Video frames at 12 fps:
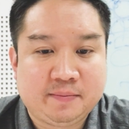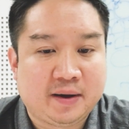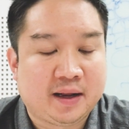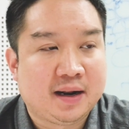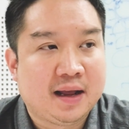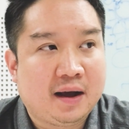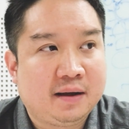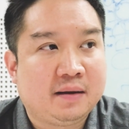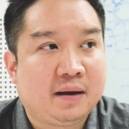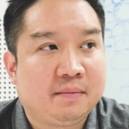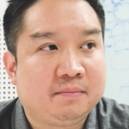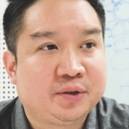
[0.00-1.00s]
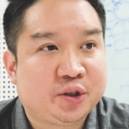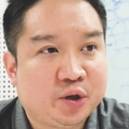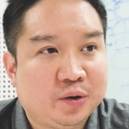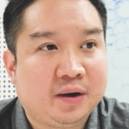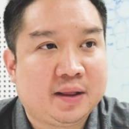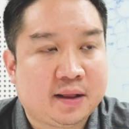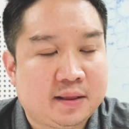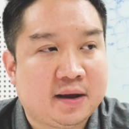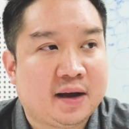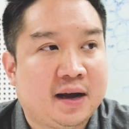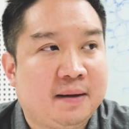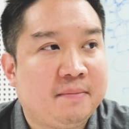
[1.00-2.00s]
but I'm sure that
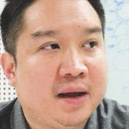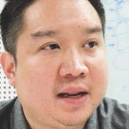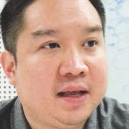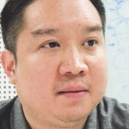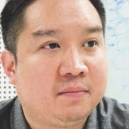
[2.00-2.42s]
there are many